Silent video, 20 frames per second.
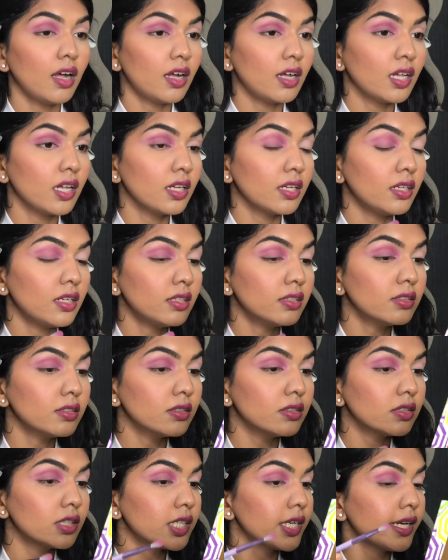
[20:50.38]

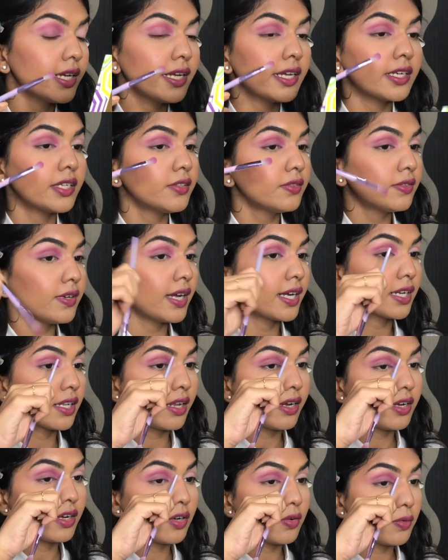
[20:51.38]
oh i hate the fact
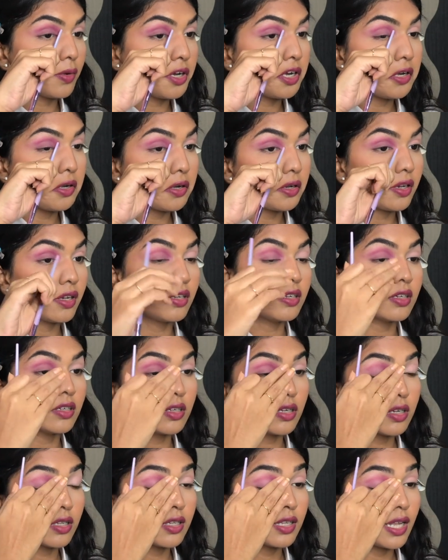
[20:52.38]
that it went till
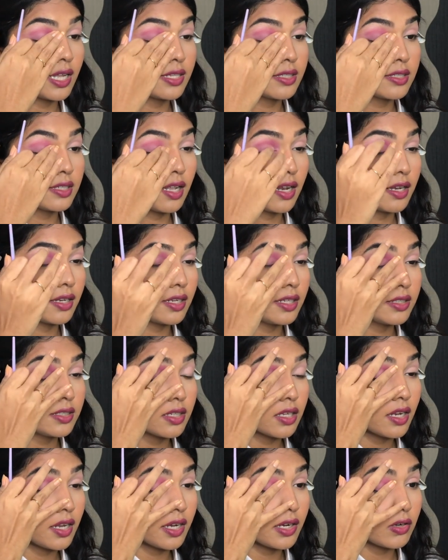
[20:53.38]
here that's the
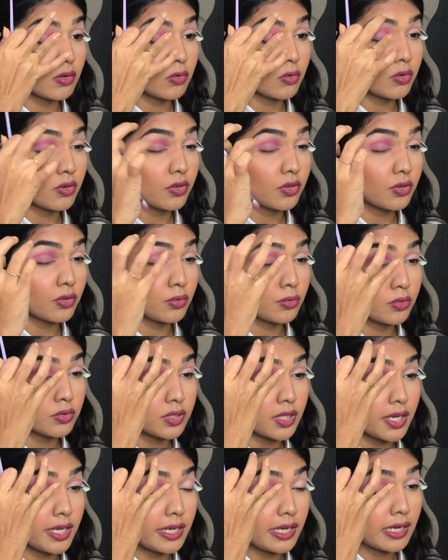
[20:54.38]
reason i don't
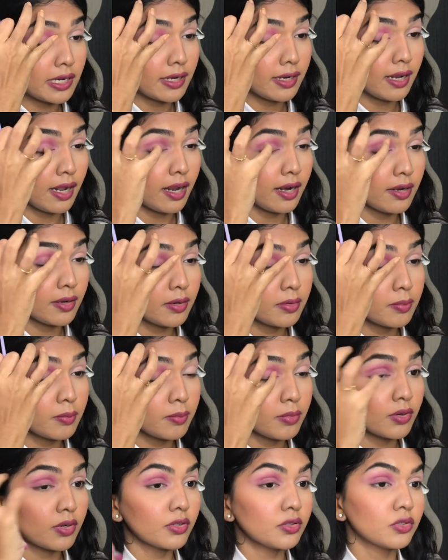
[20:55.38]
use any
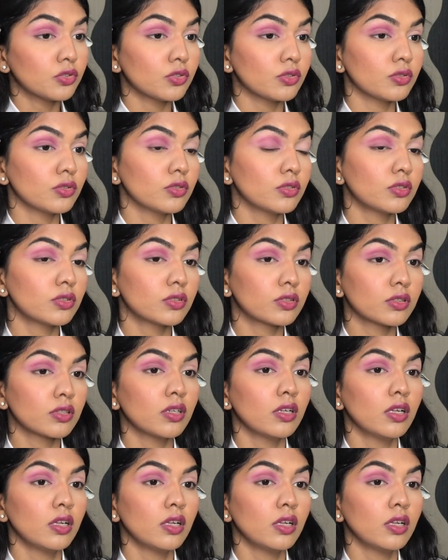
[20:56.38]
random brushes